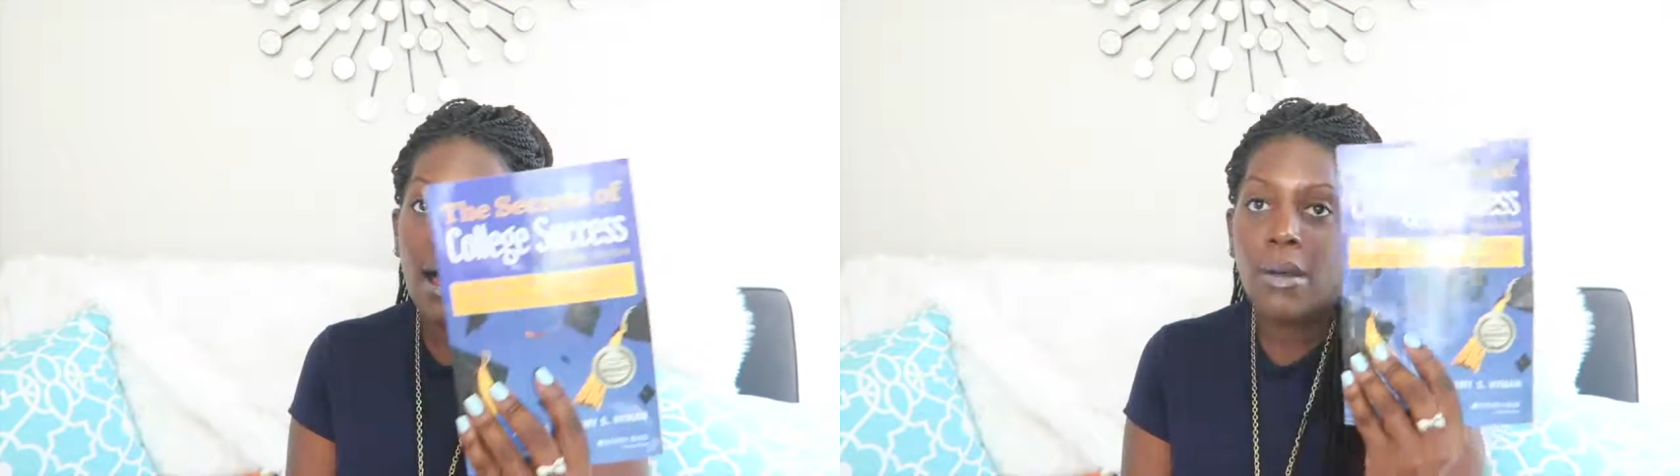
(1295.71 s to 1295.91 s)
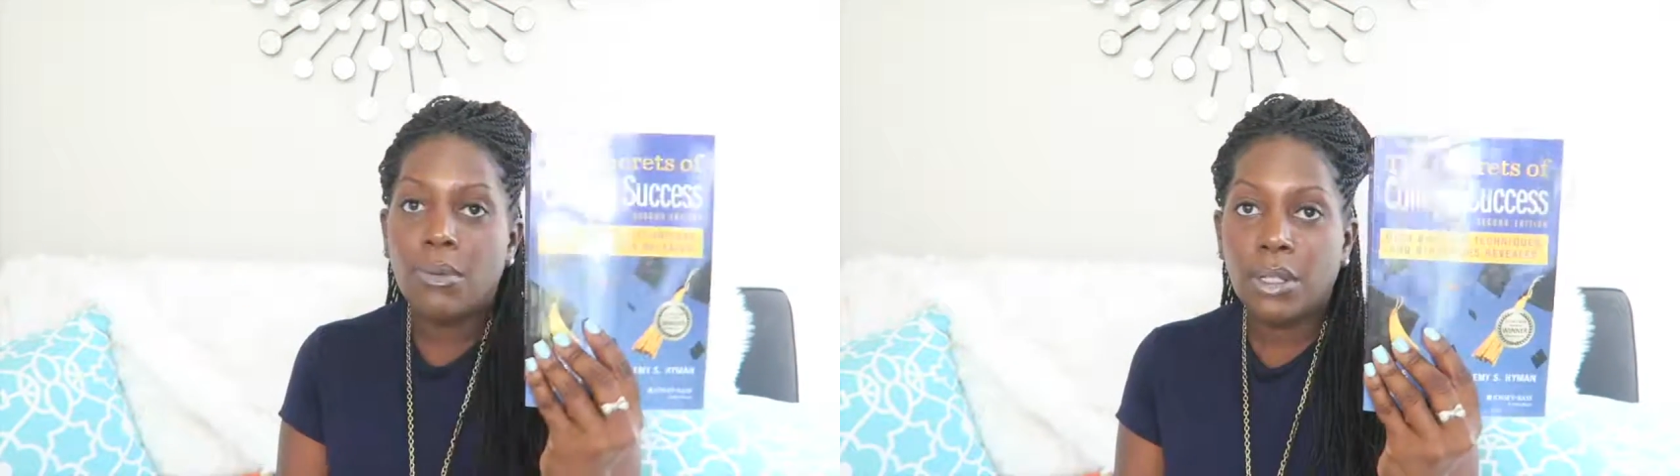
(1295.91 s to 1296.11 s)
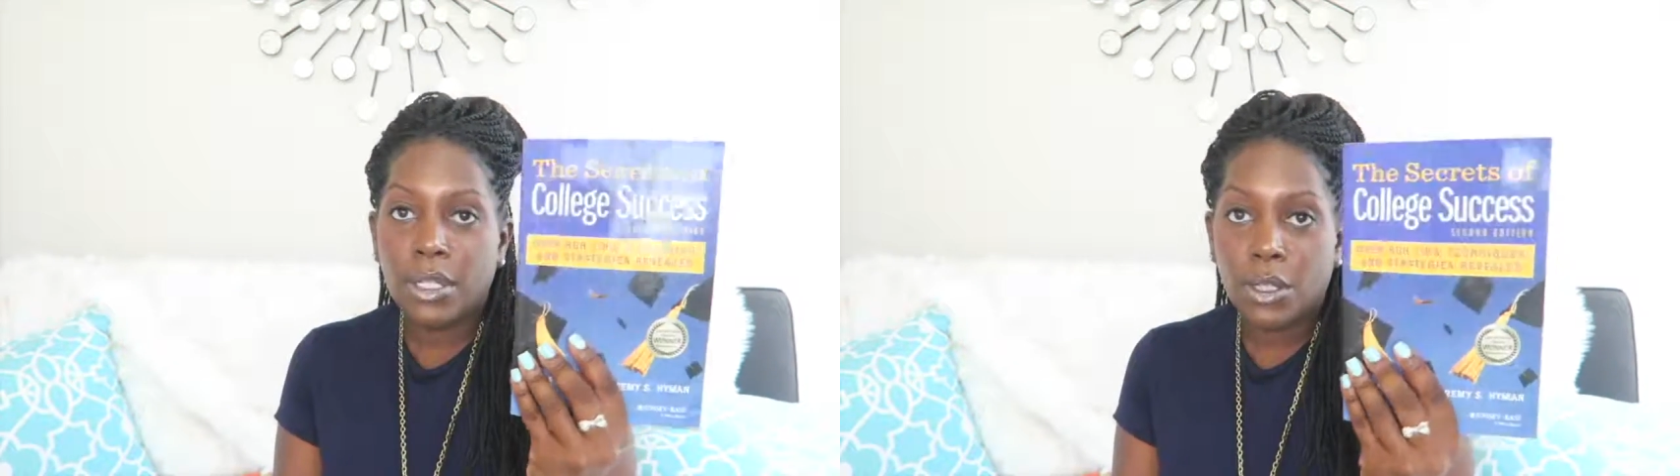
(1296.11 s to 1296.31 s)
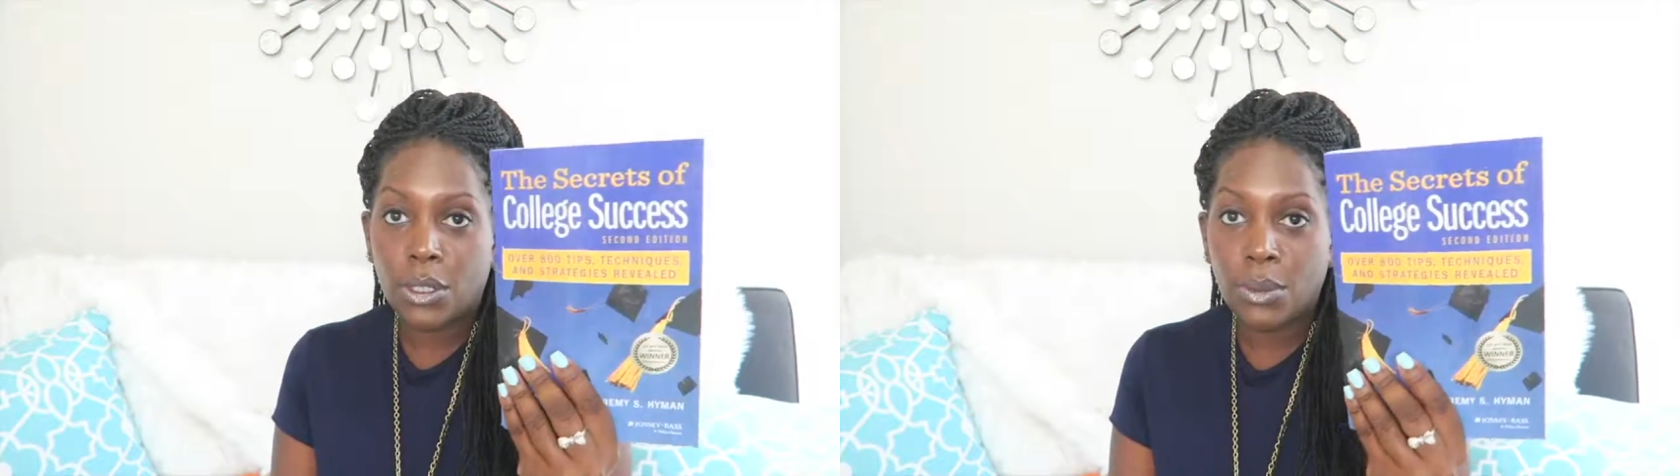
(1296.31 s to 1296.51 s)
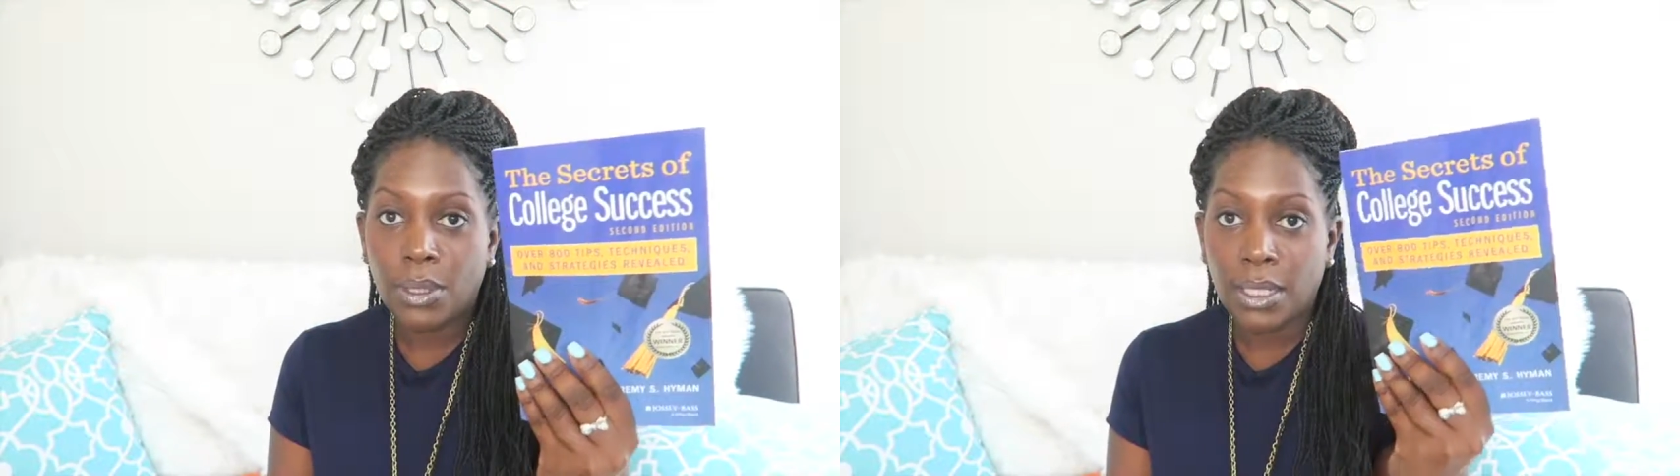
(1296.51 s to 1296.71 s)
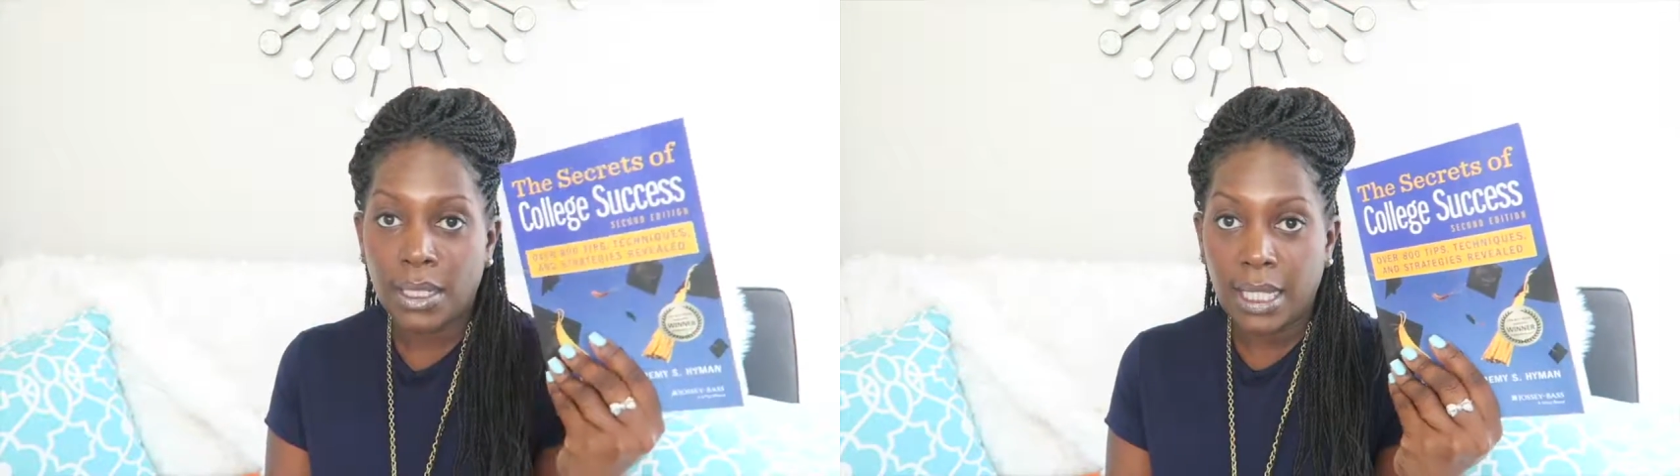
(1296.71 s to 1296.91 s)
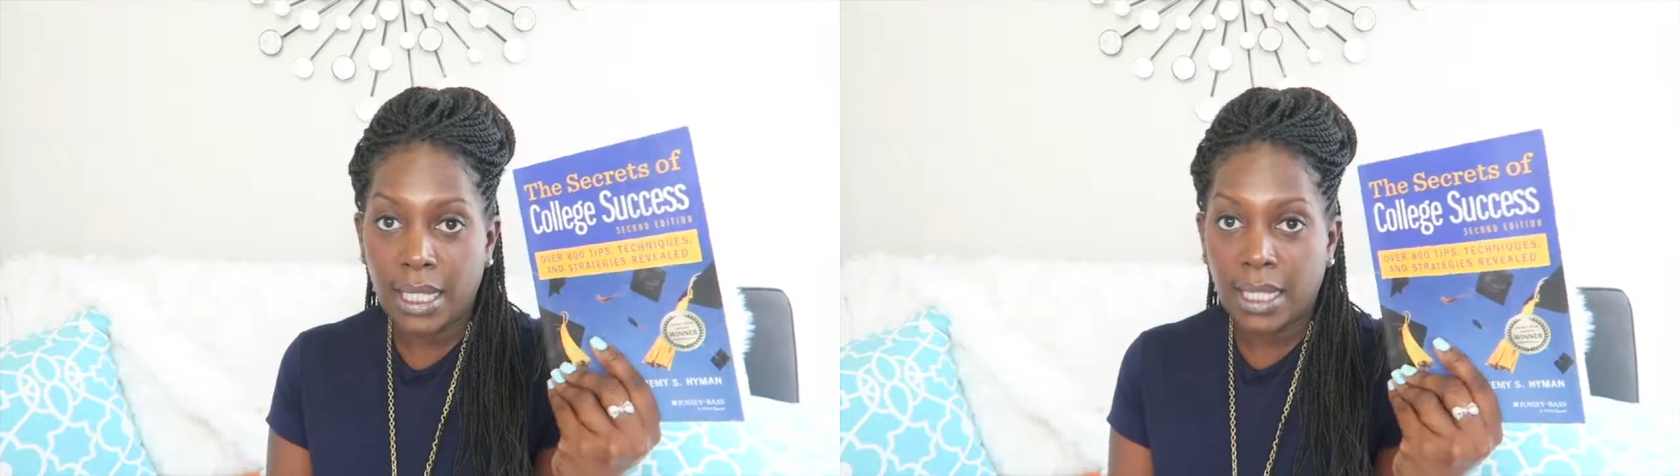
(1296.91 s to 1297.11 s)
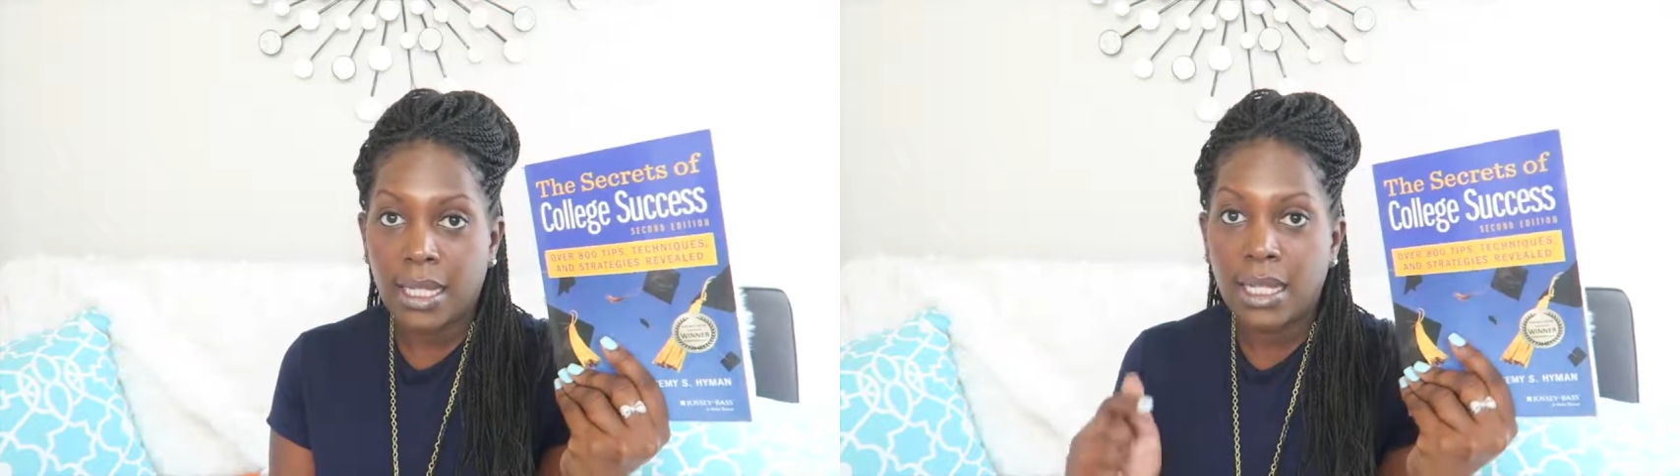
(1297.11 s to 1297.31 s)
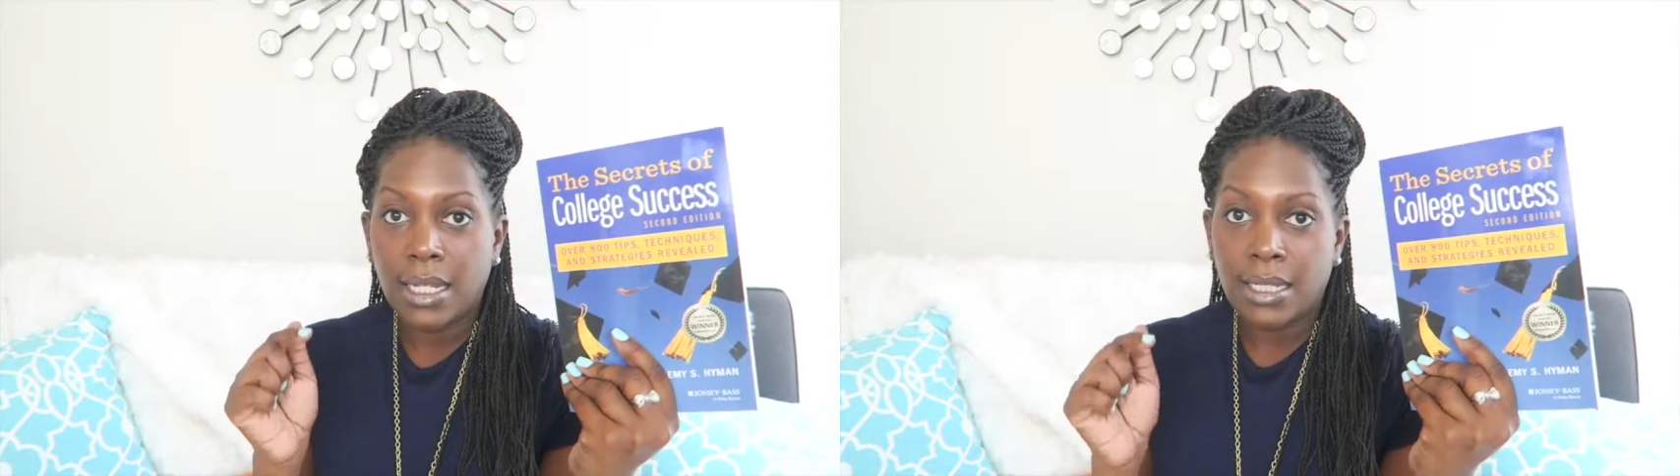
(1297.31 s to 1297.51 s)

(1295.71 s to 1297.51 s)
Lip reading: I will include a link